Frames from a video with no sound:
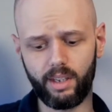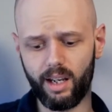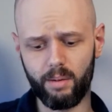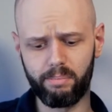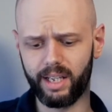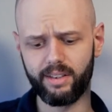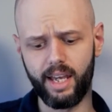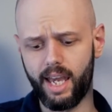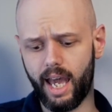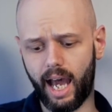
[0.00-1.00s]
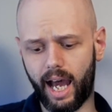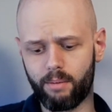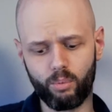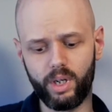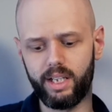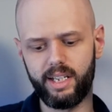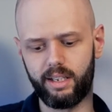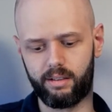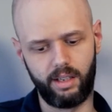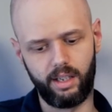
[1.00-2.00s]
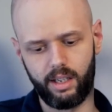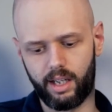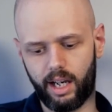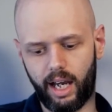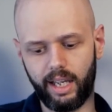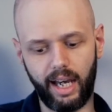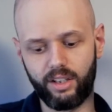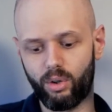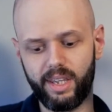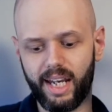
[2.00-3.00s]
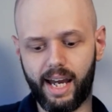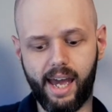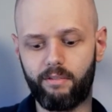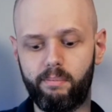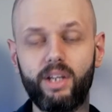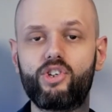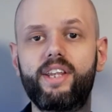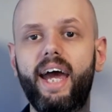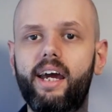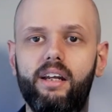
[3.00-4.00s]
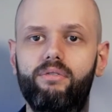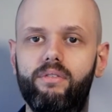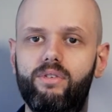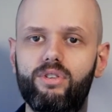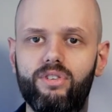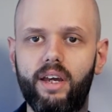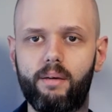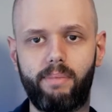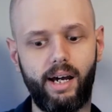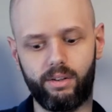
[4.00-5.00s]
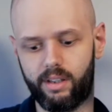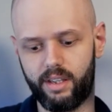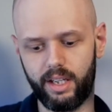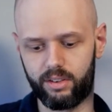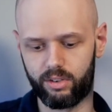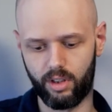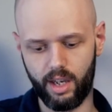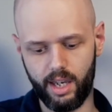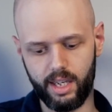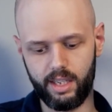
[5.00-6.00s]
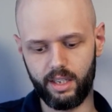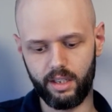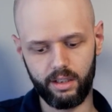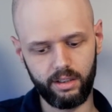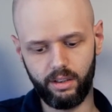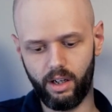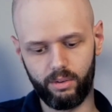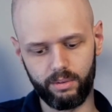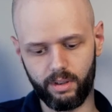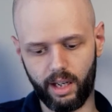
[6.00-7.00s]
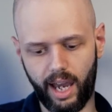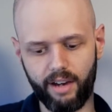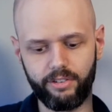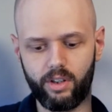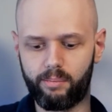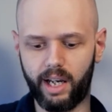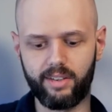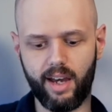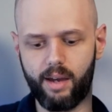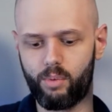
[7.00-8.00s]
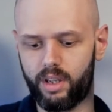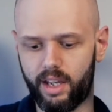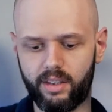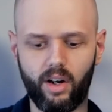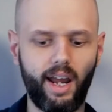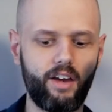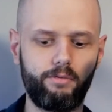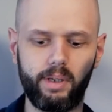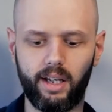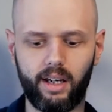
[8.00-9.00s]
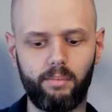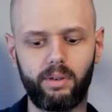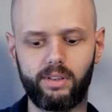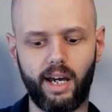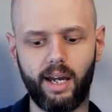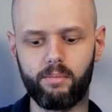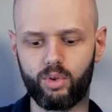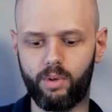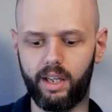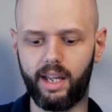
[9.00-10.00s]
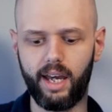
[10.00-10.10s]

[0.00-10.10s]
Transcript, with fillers: But I'm really I, I don't think I have much negative to say about this. You know, after my time with it, there have been a couple times when